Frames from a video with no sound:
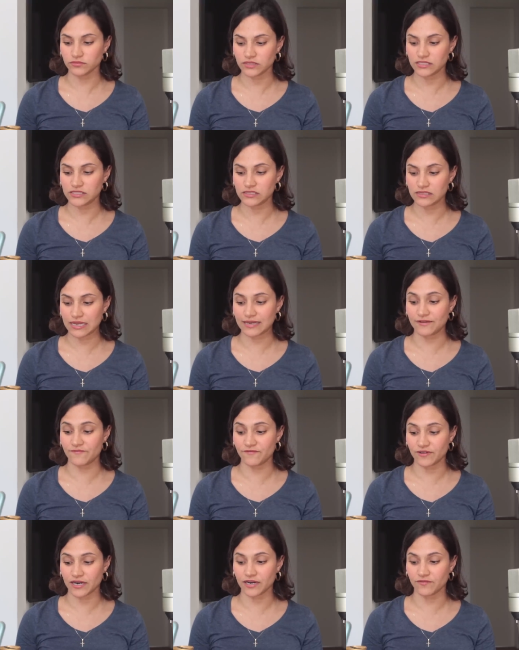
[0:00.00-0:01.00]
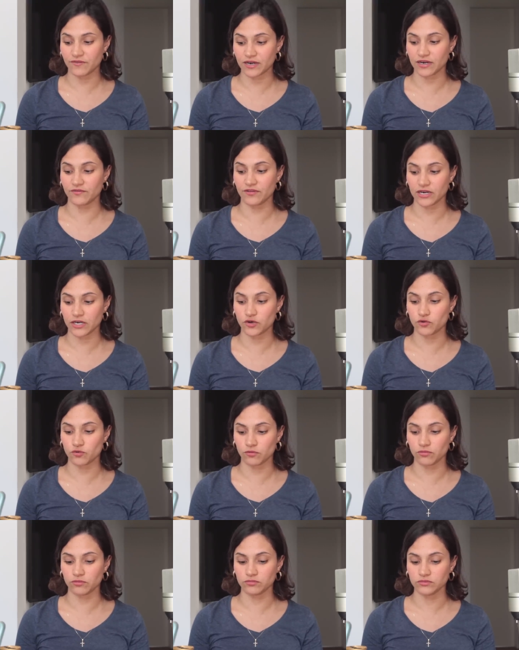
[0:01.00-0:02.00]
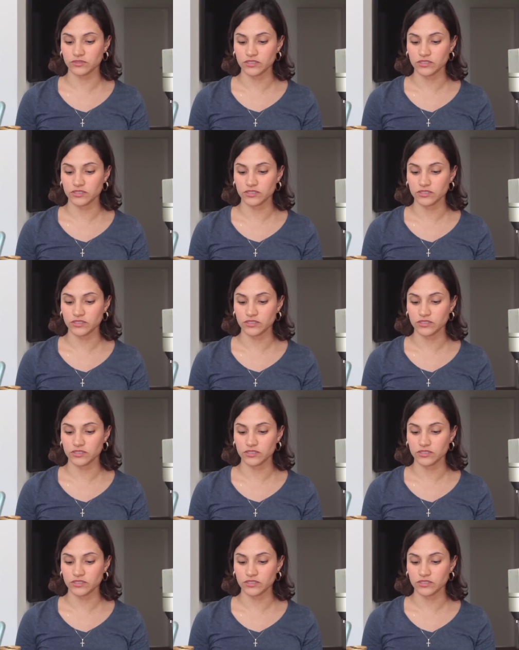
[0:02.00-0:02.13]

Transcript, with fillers: this is like a very, very, very cool,